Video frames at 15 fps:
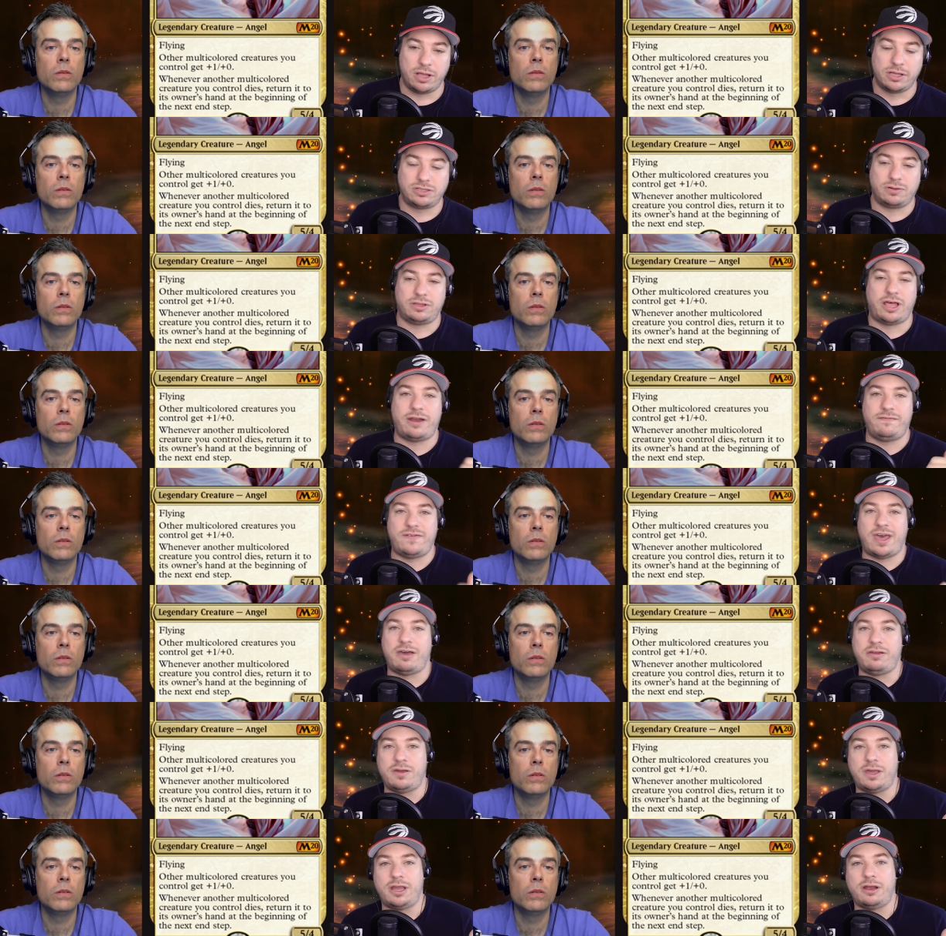Speaker 1: So a lot of
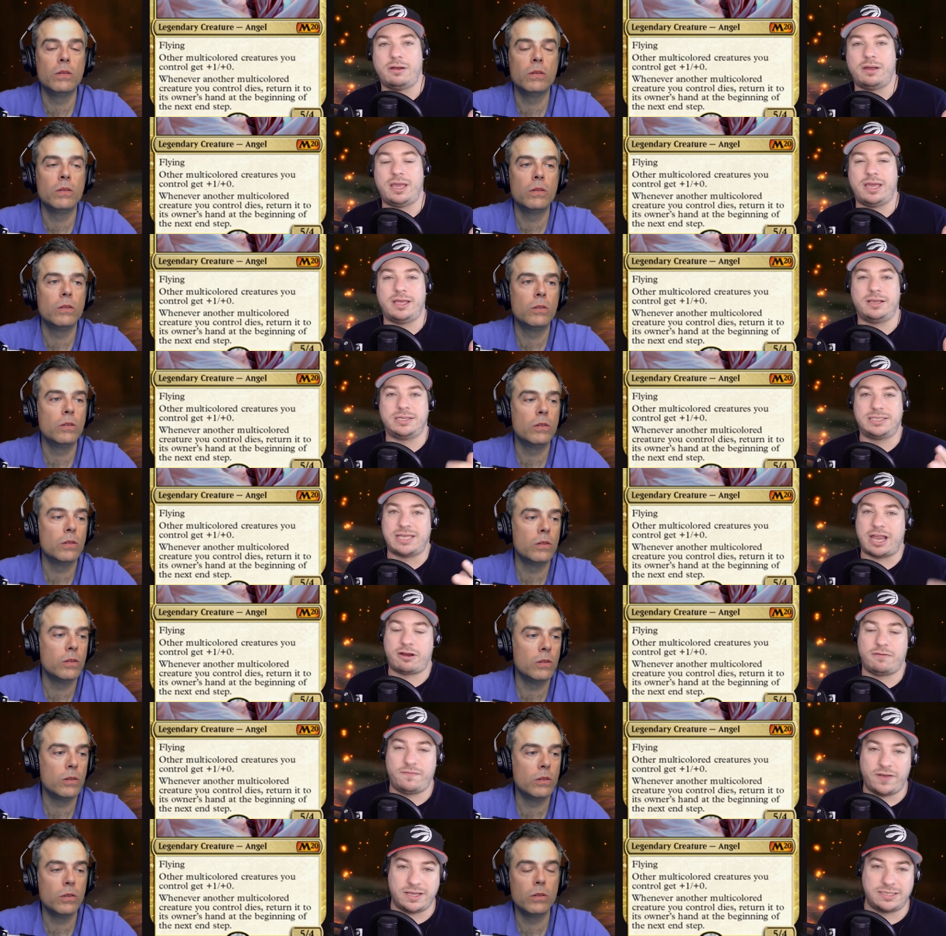value here in
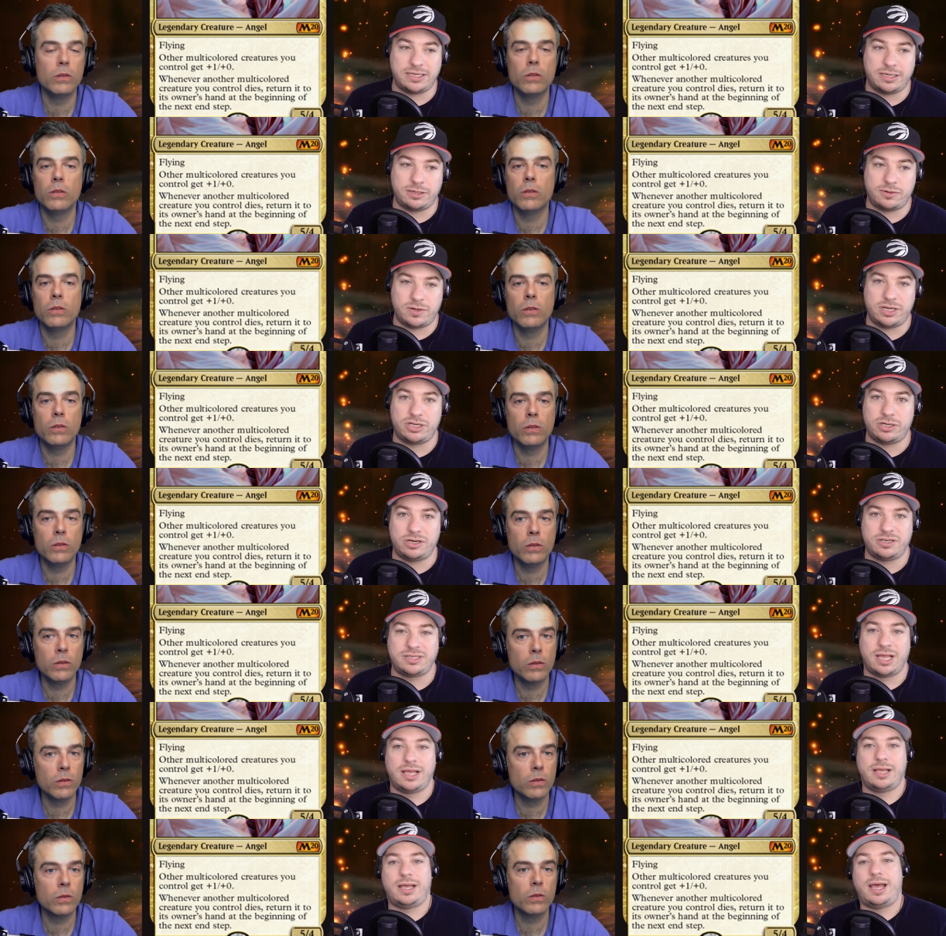sacrificing creatures,
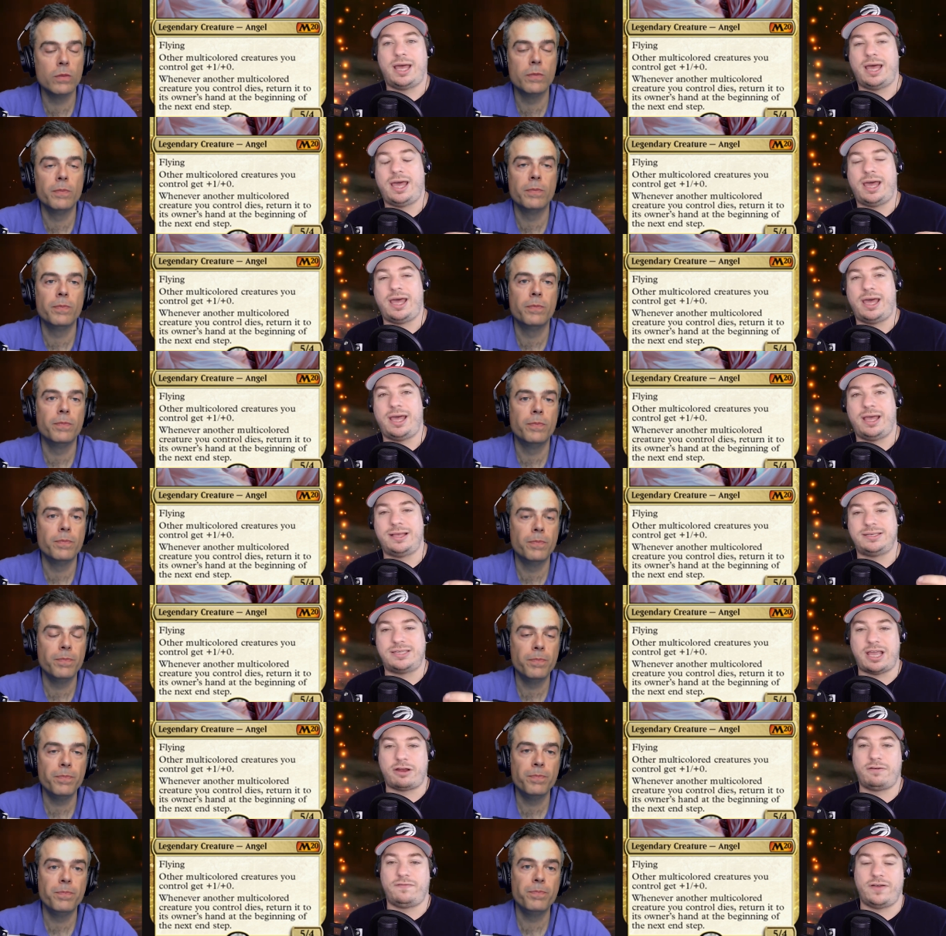uh, uh,
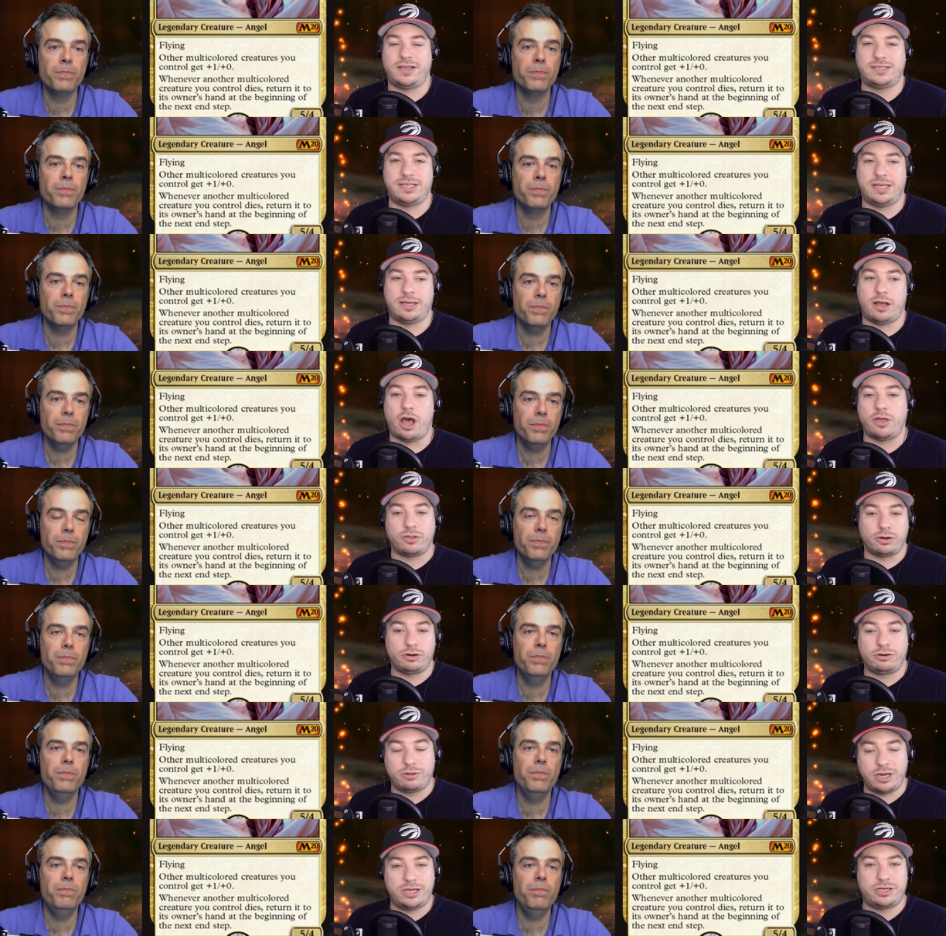sacrificing other
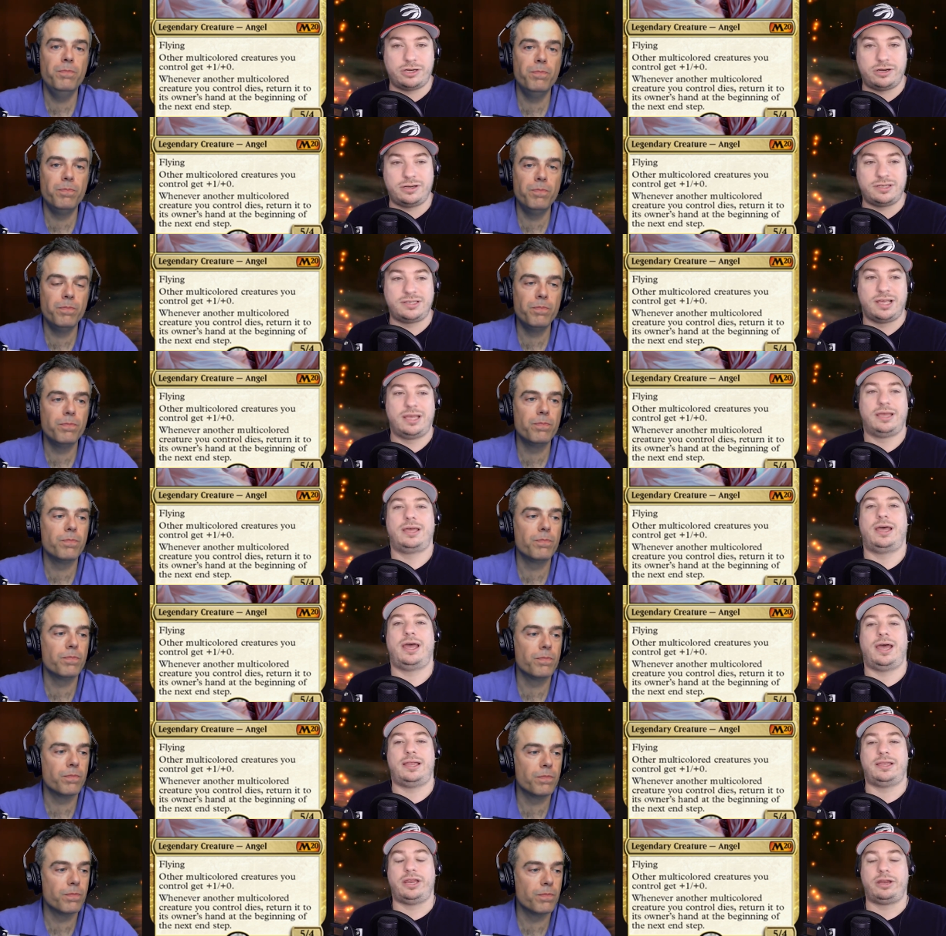creatures,
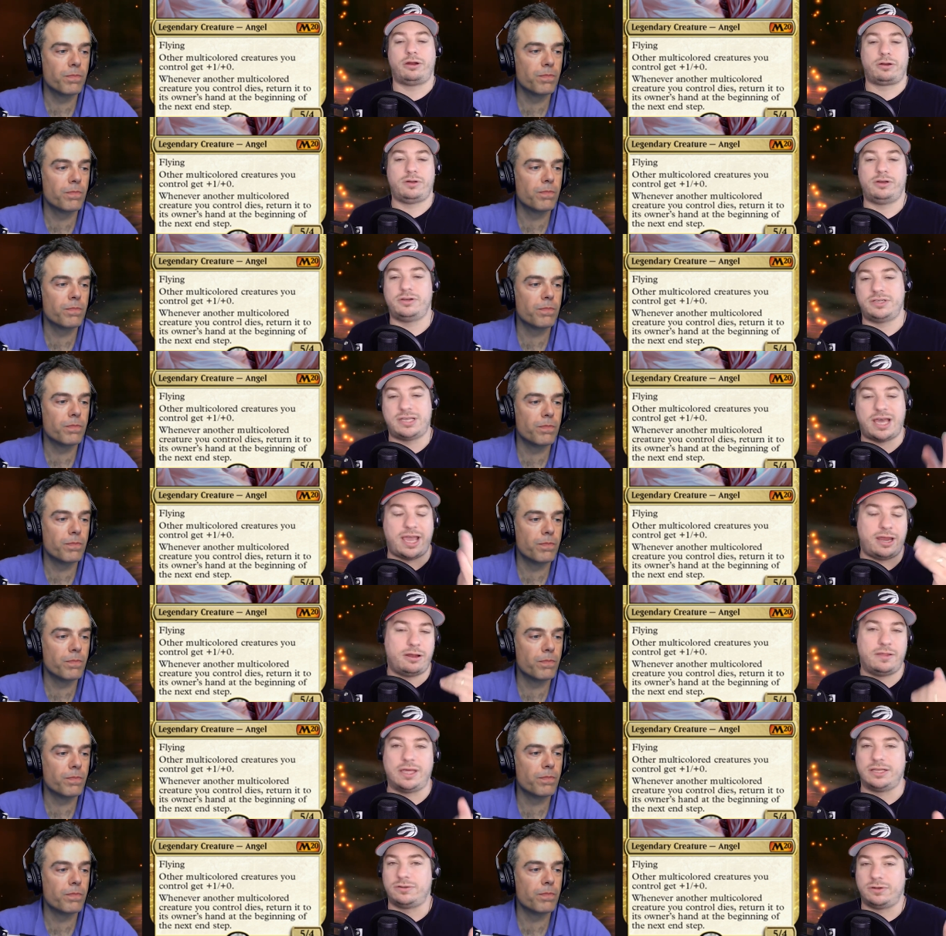uh, letting our creatures die and all
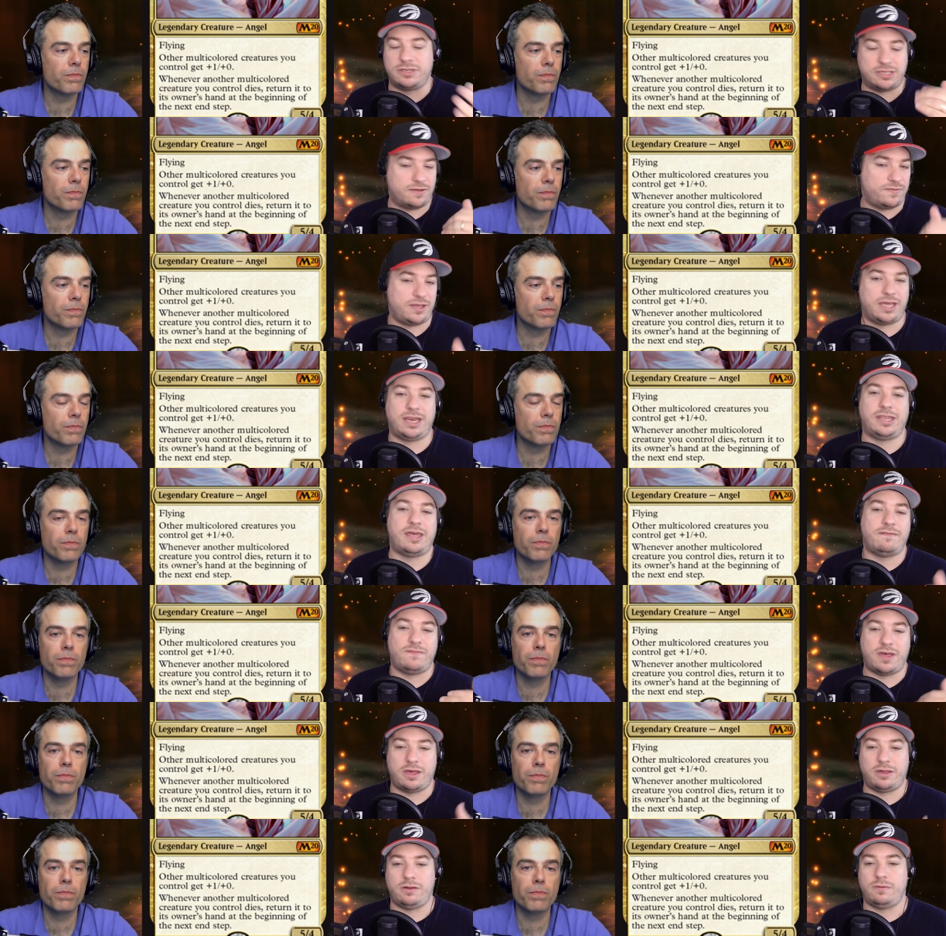that sort of stuff and getting that
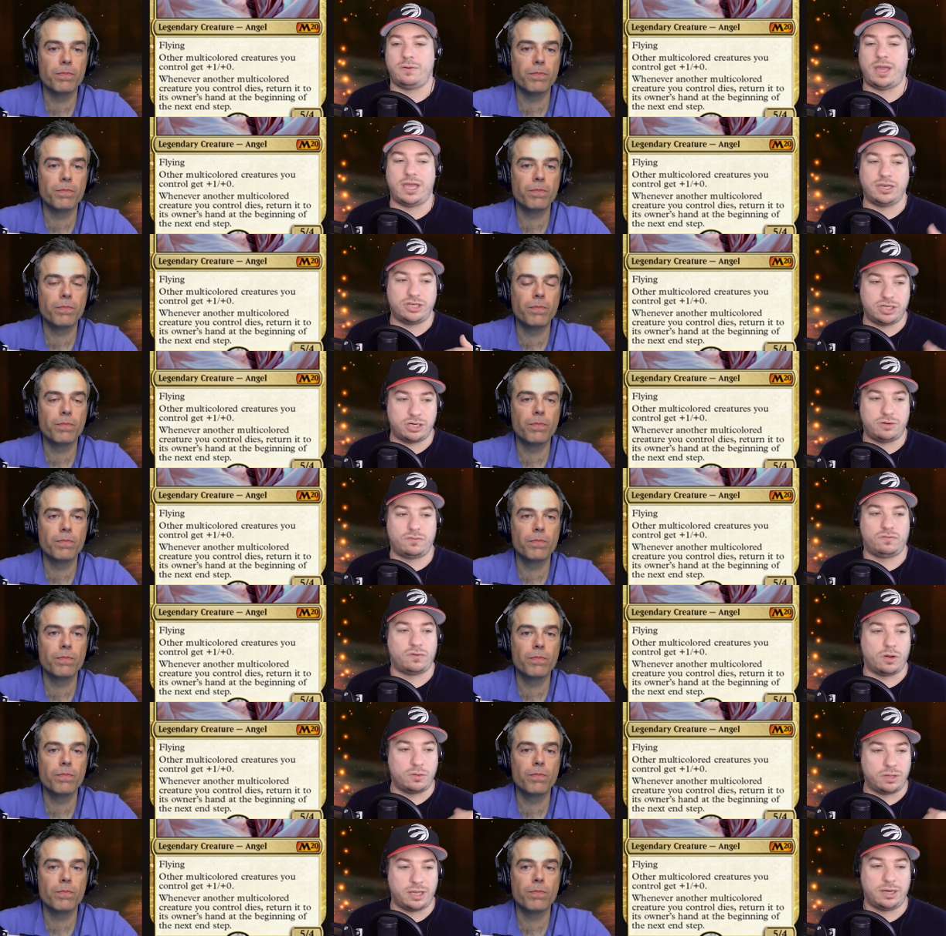value engine
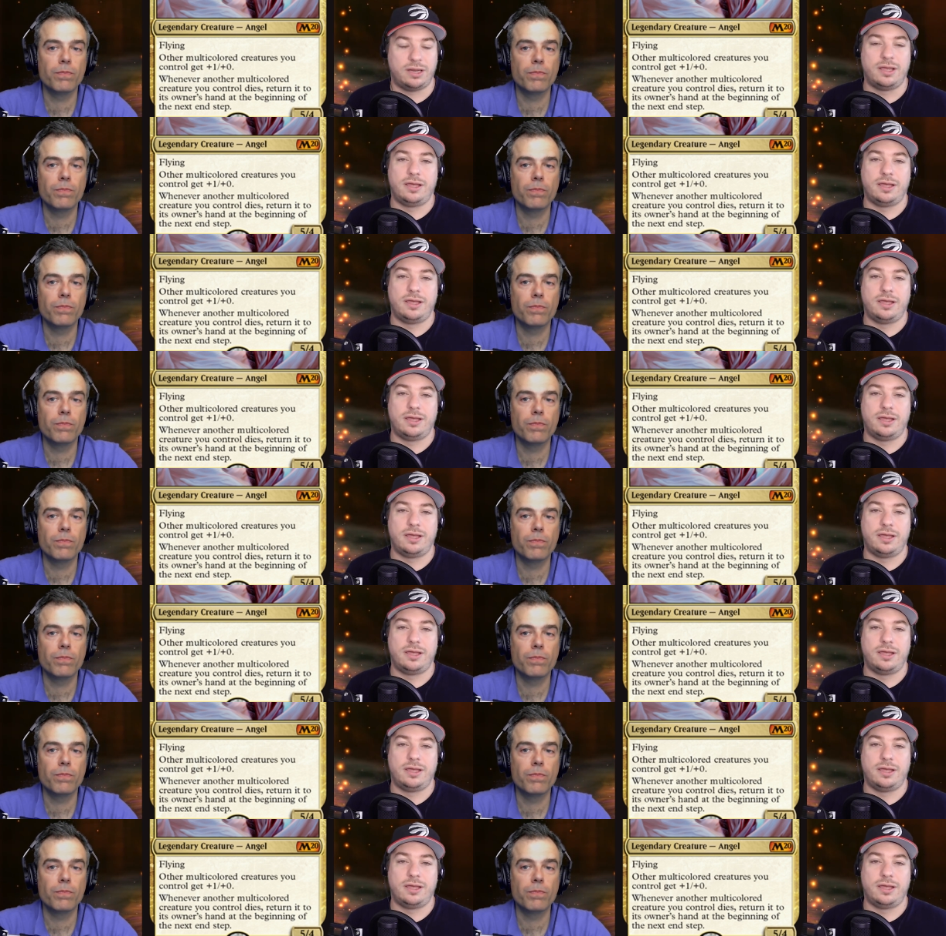rolling.